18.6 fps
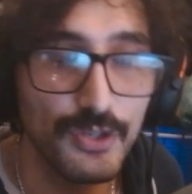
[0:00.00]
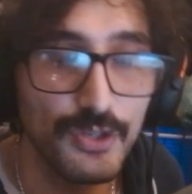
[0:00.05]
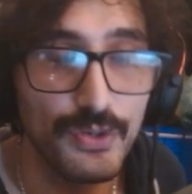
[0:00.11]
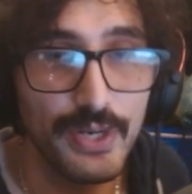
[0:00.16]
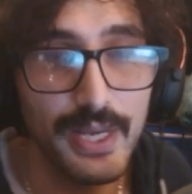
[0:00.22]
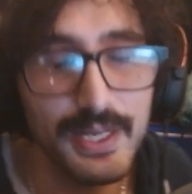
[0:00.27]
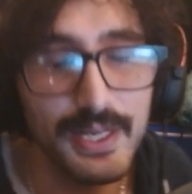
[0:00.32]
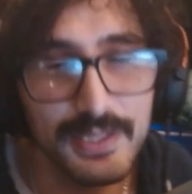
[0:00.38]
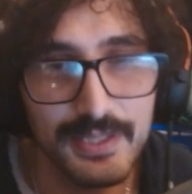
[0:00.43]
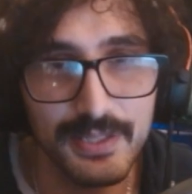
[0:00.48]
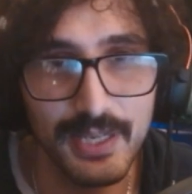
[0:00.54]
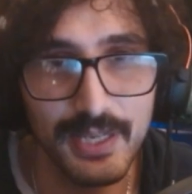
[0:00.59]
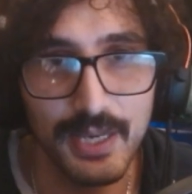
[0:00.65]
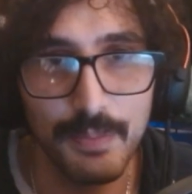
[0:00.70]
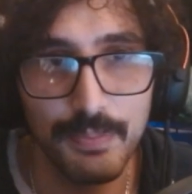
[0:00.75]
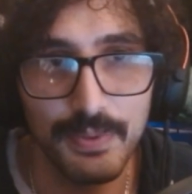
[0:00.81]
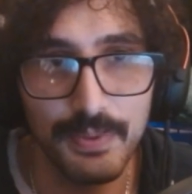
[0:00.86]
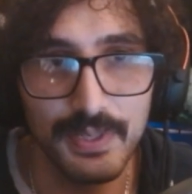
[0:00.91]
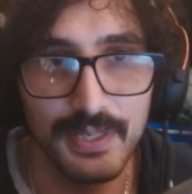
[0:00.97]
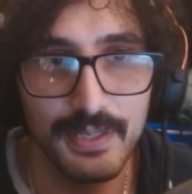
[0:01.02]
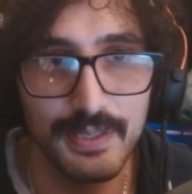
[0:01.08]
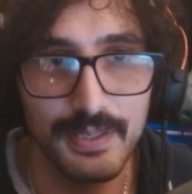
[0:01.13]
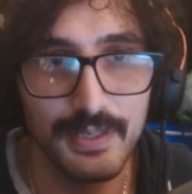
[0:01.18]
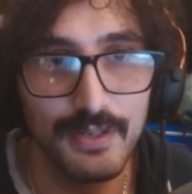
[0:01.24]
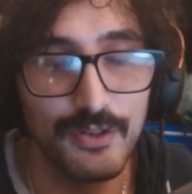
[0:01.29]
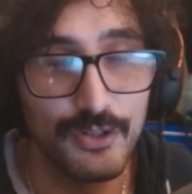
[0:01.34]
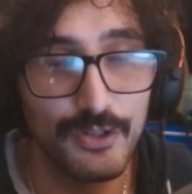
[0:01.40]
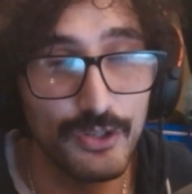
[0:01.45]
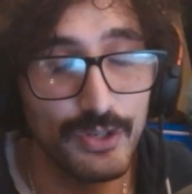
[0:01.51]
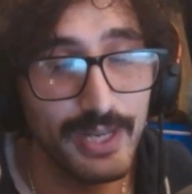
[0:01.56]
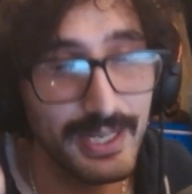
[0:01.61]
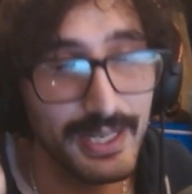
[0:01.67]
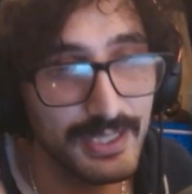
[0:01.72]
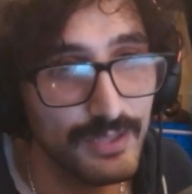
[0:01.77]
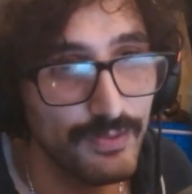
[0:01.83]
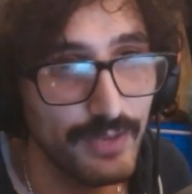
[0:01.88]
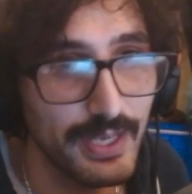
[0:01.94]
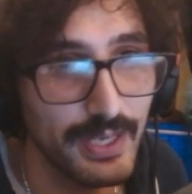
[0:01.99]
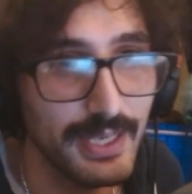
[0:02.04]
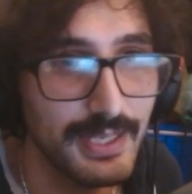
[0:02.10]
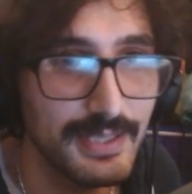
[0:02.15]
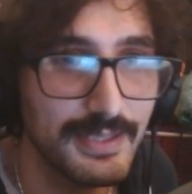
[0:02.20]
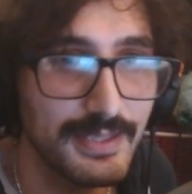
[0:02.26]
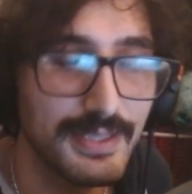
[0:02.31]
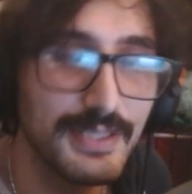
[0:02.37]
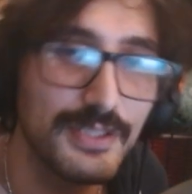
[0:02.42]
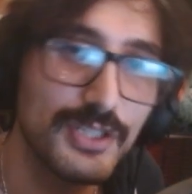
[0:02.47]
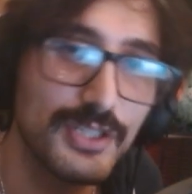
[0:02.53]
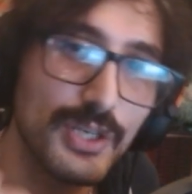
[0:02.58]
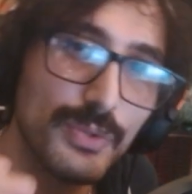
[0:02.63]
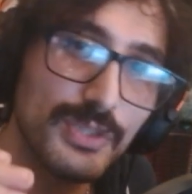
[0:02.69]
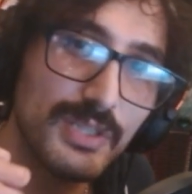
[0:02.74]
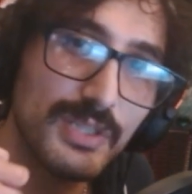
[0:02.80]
next step or your next phase is going to